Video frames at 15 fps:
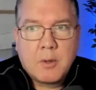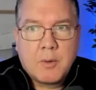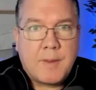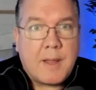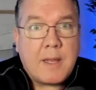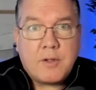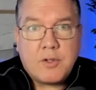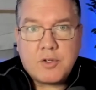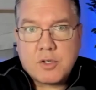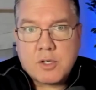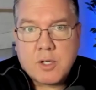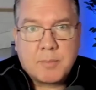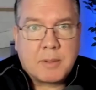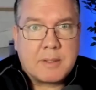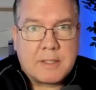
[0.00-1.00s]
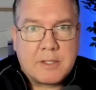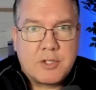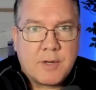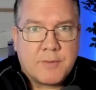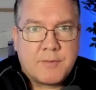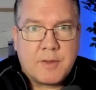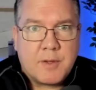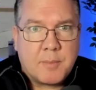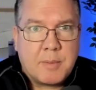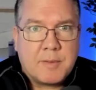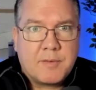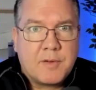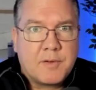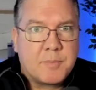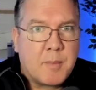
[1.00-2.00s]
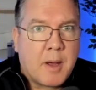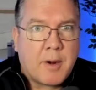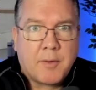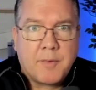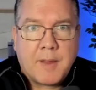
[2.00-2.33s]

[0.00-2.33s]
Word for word: They completely shifted their business model.